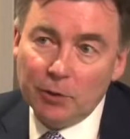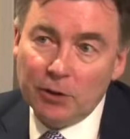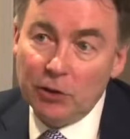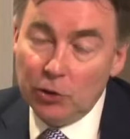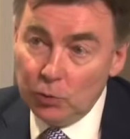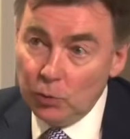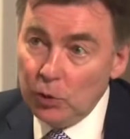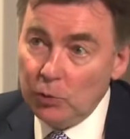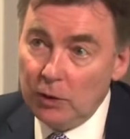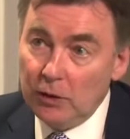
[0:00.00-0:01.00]
procedure
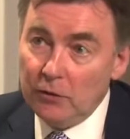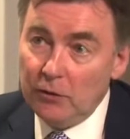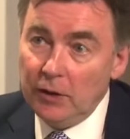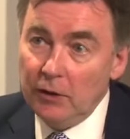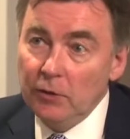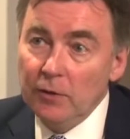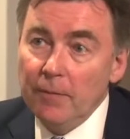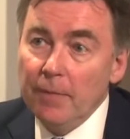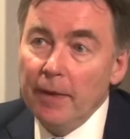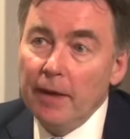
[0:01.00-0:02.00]
would work for you,
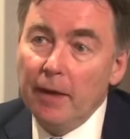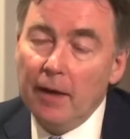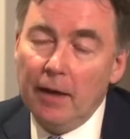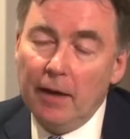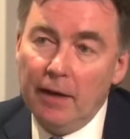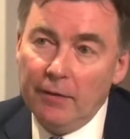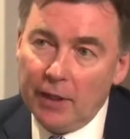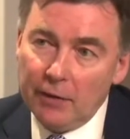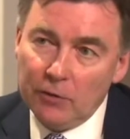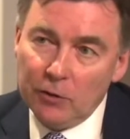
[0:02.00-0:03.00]
and
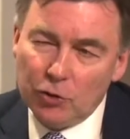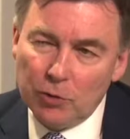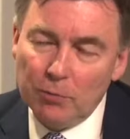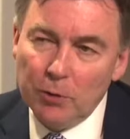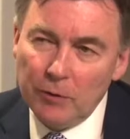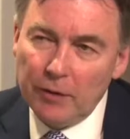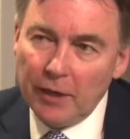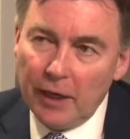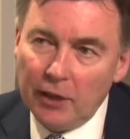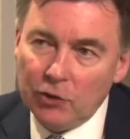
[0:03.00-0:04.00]
that involves removing
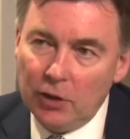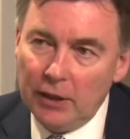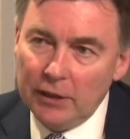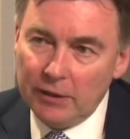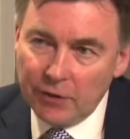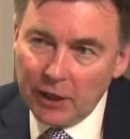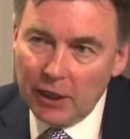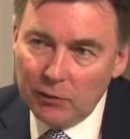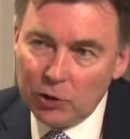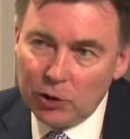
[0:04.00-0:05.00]
the natural lens of the
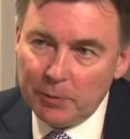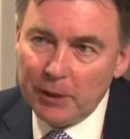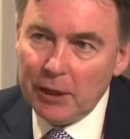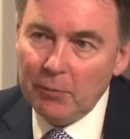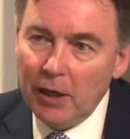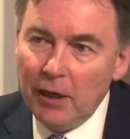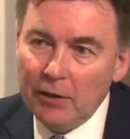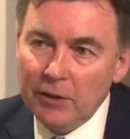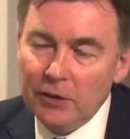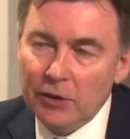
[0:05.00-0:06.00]
eye, which has become
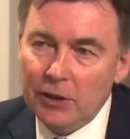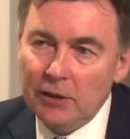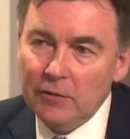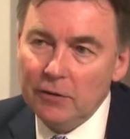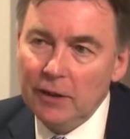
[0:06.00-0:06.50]
hard and stiff.